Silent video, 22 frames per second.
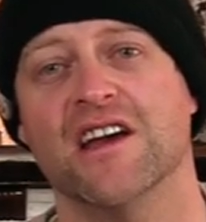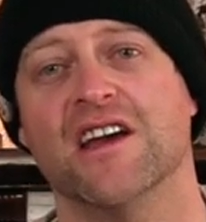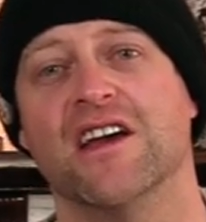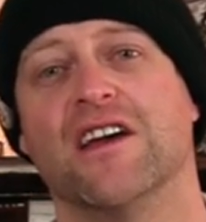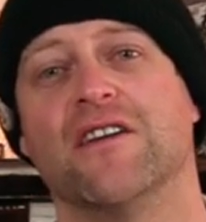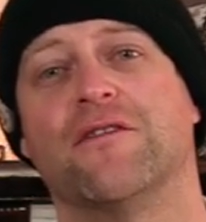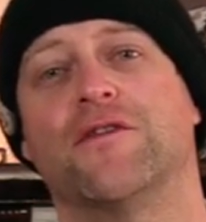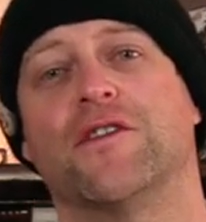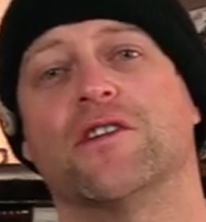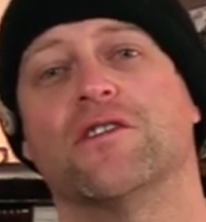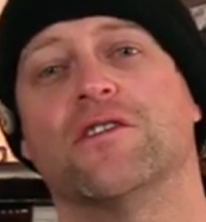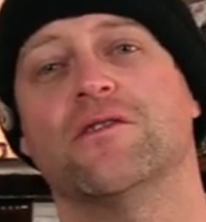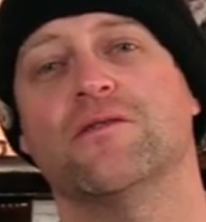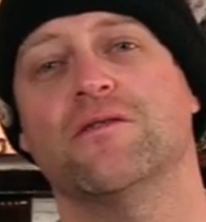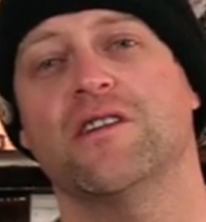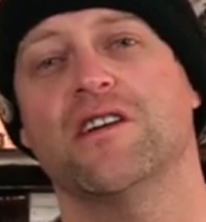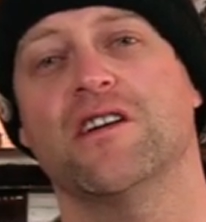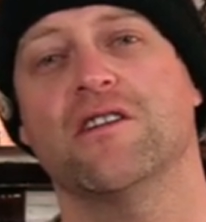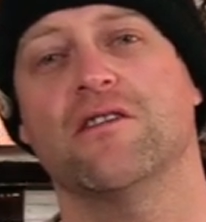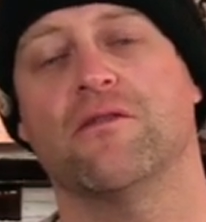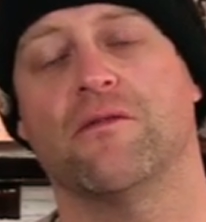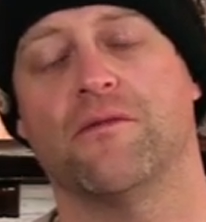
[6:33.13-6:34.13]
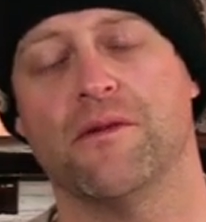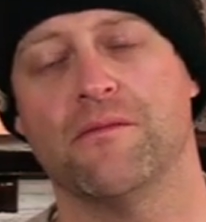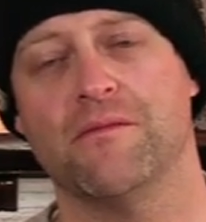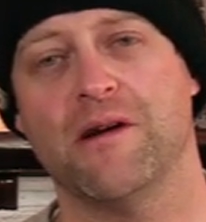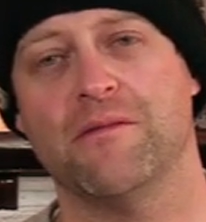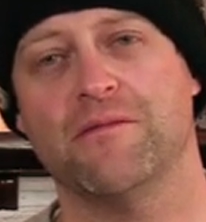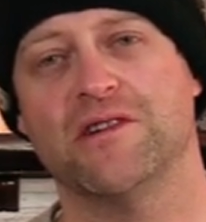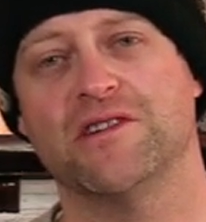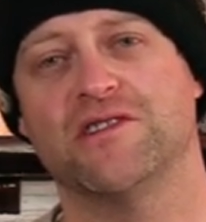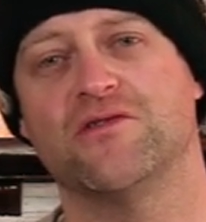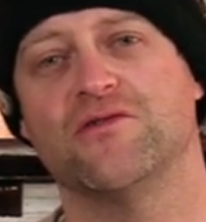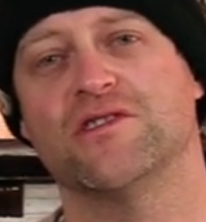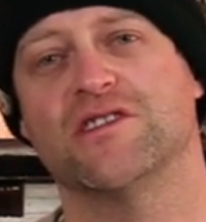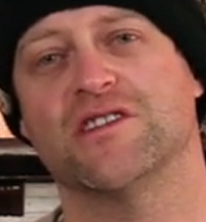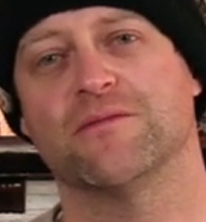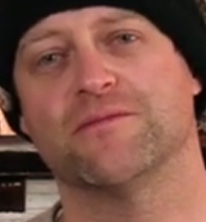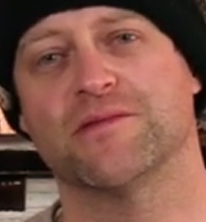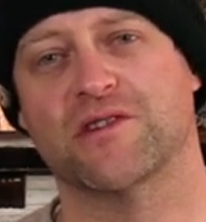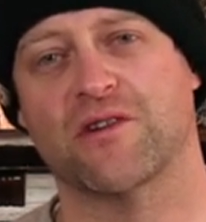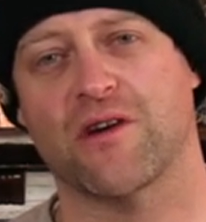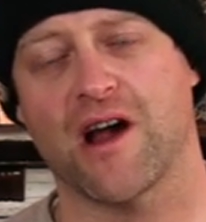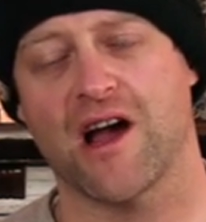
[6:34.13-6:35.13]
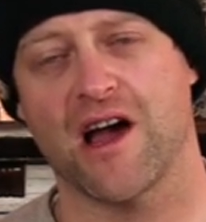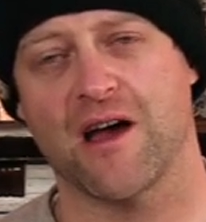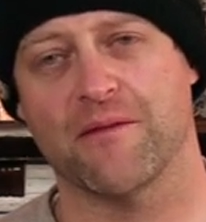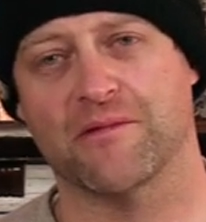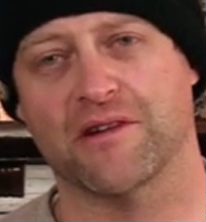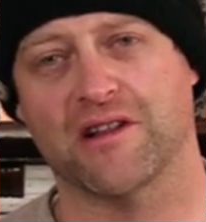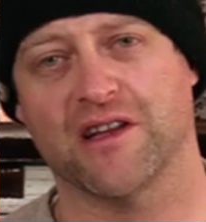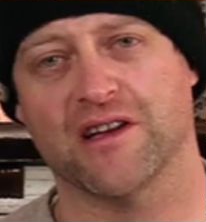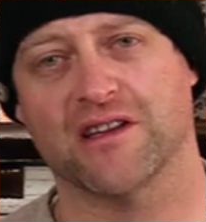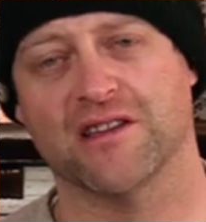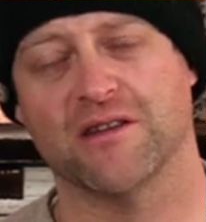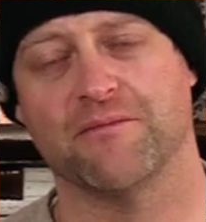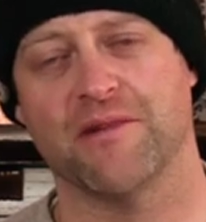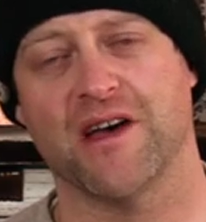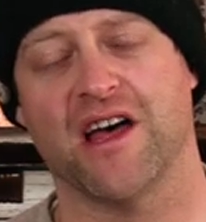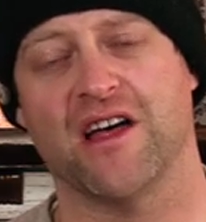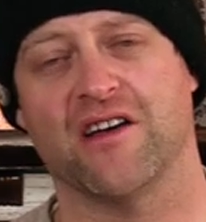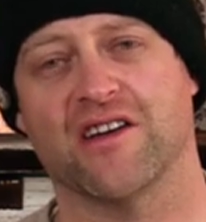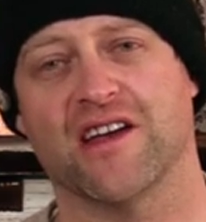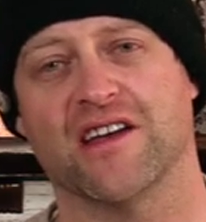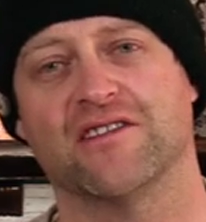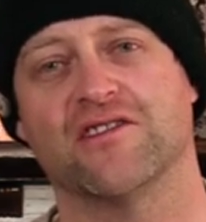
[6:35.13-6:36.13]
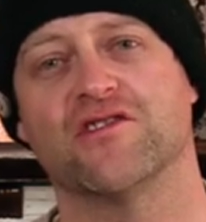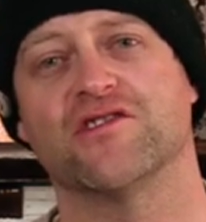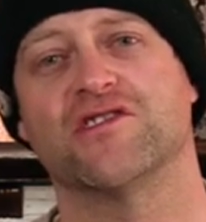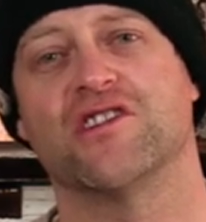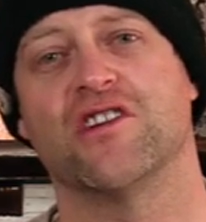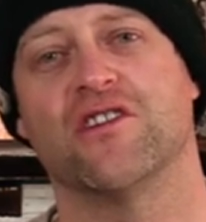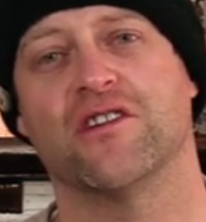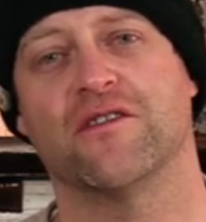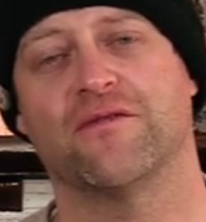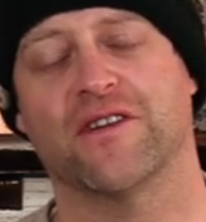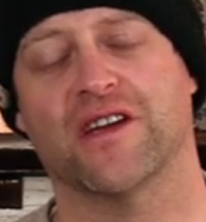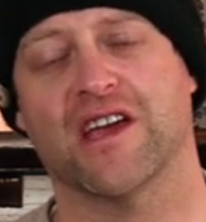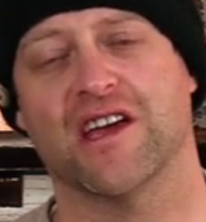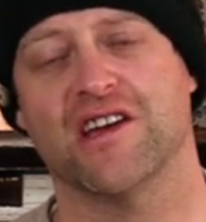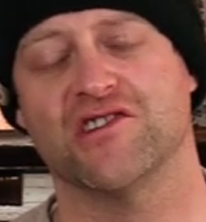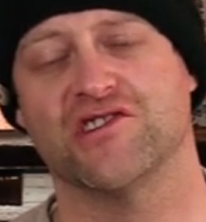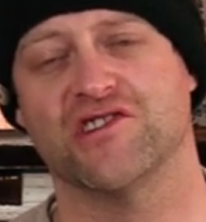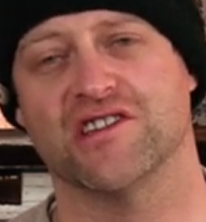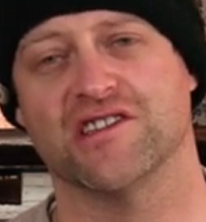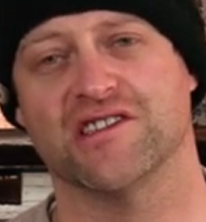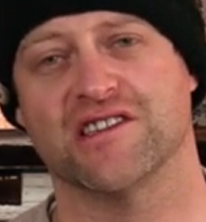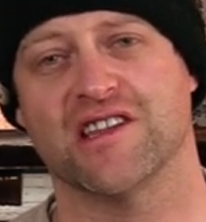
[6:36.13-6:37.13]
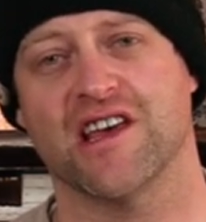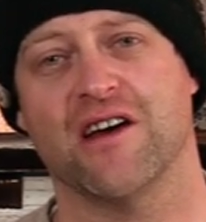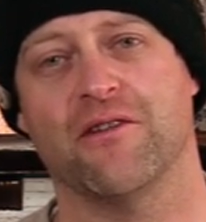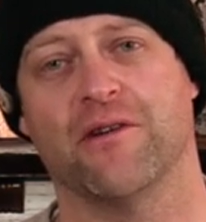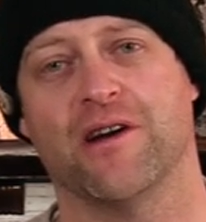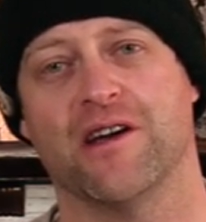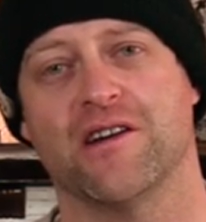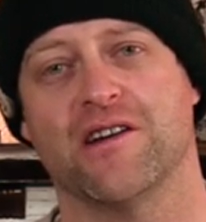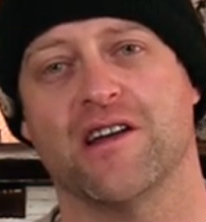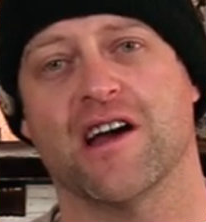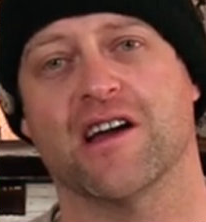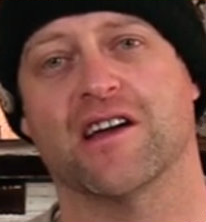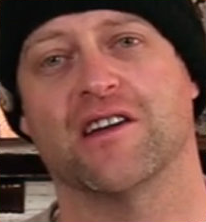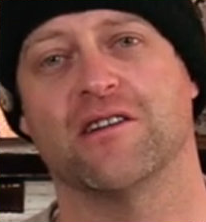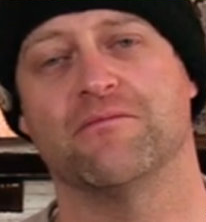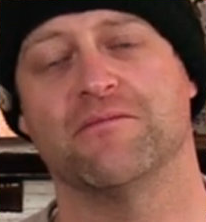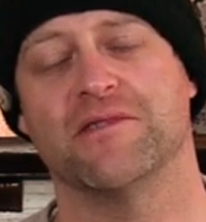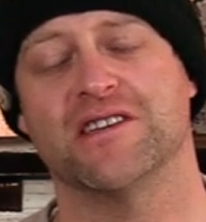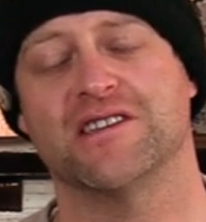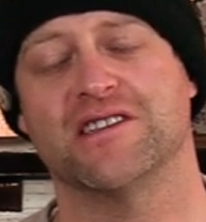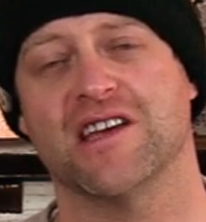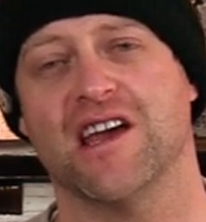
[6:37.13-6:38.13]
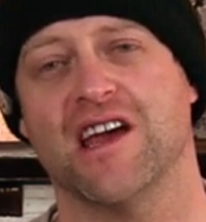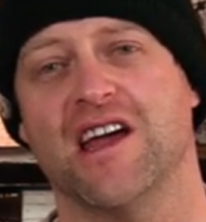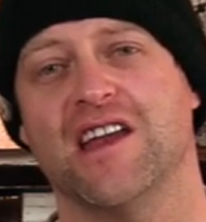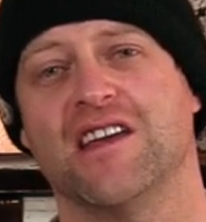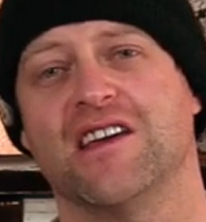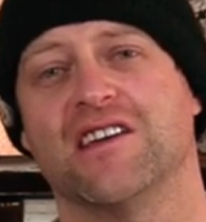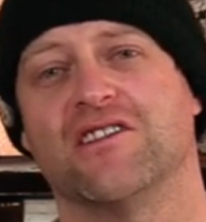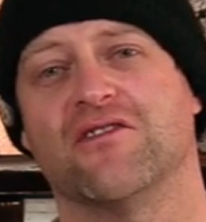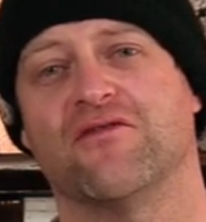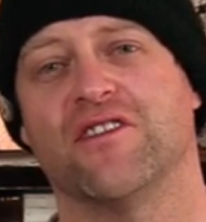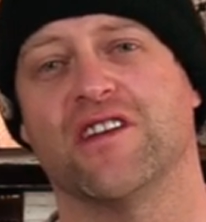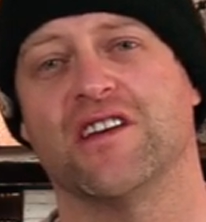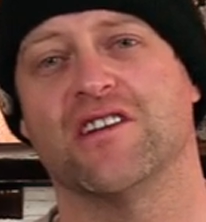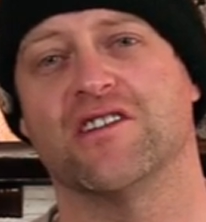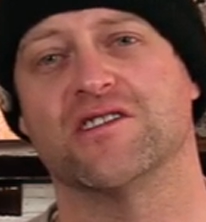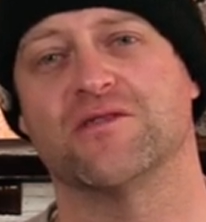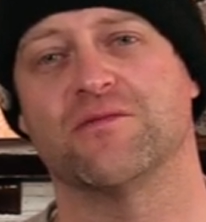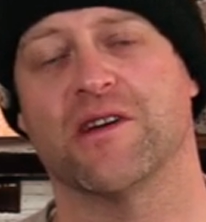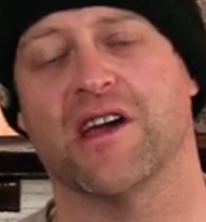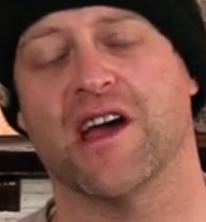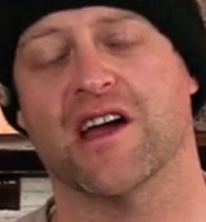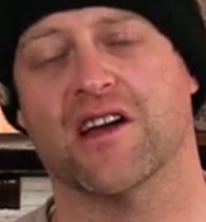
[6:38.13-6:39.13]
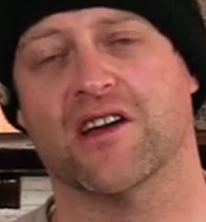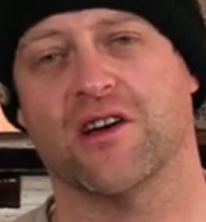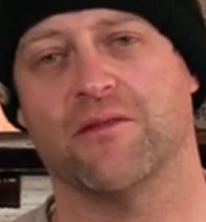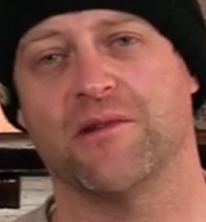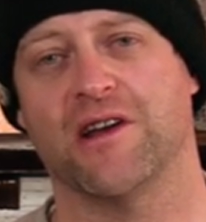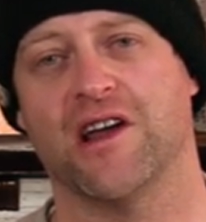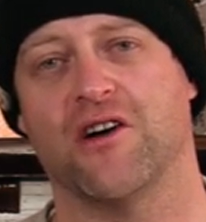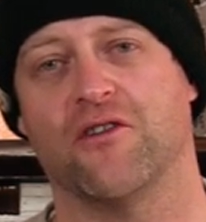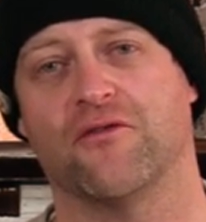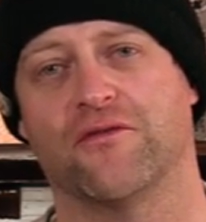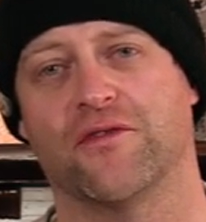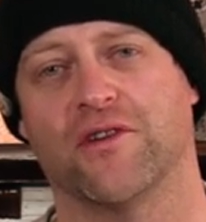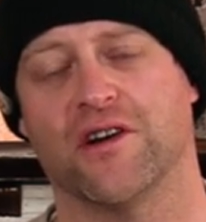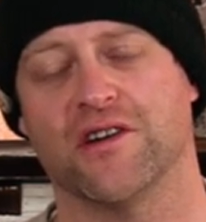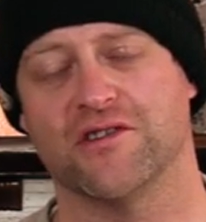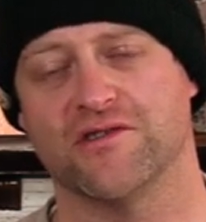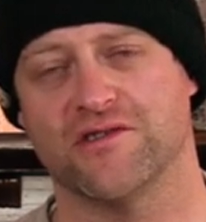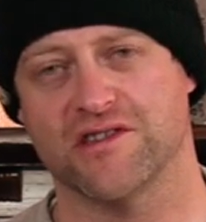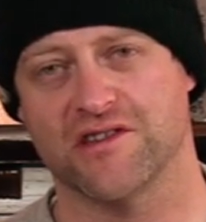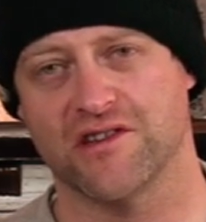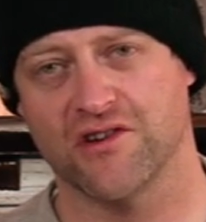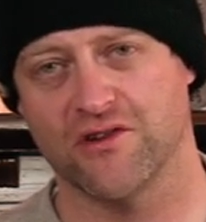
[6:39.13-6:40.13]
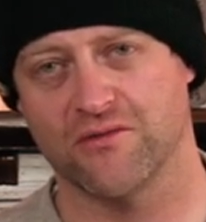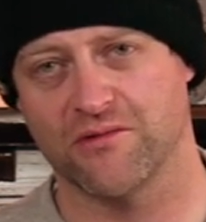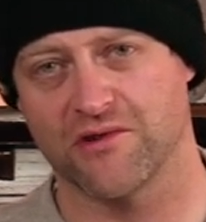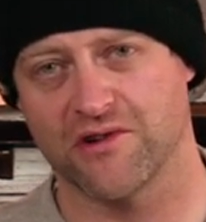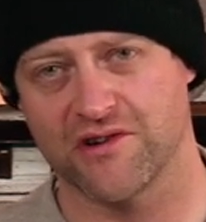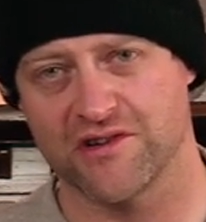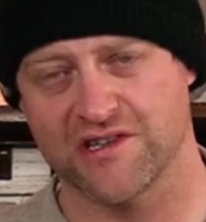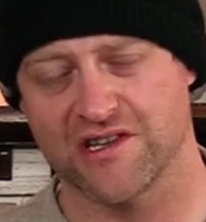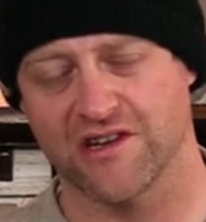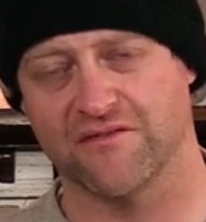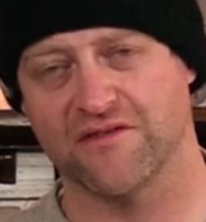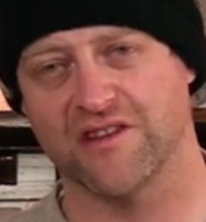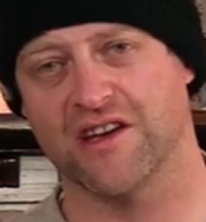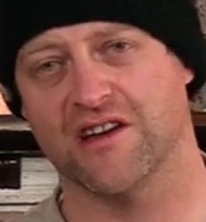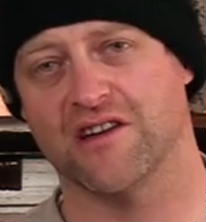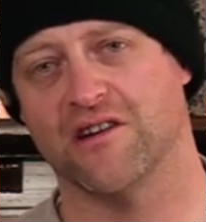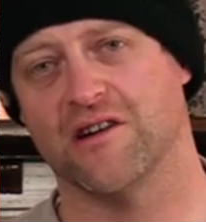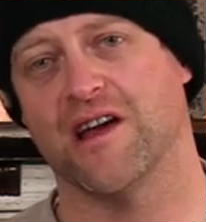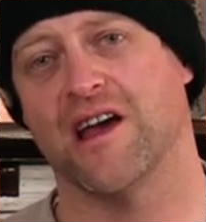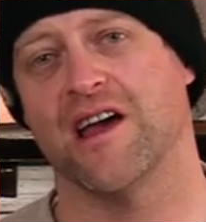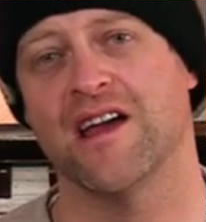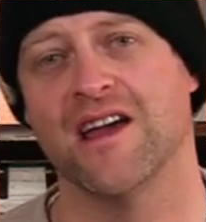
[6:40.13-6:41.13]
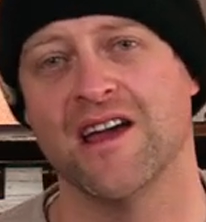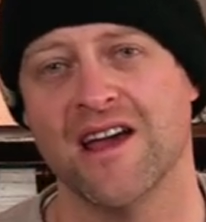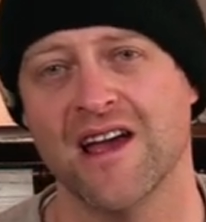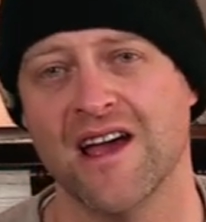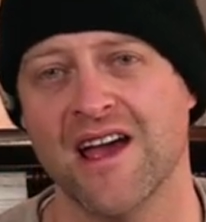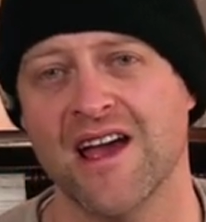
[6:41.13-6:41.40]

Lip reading: If you're new here, remember to subscribe, click the bell, get those notifications. That way you're not gonna miss any of the videos we got coming out for all you snowboarders of the internet.